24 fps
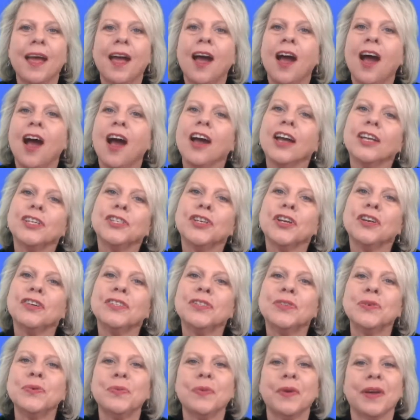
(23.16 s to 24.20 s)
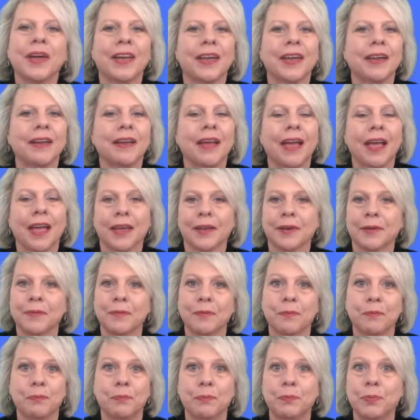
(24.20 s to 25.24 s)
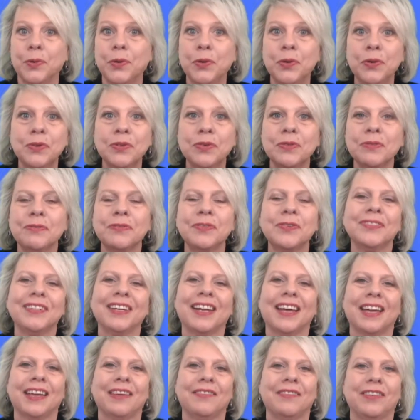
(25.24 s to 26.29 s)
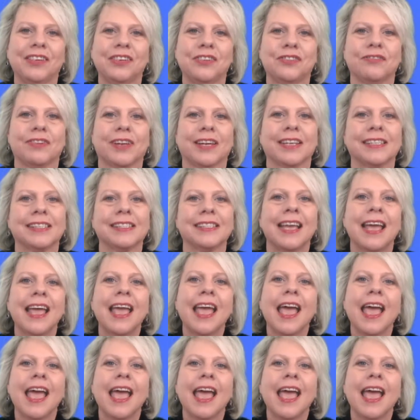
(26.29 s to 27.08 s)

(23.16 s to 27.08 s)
I chose to wear in a beautiful navy dress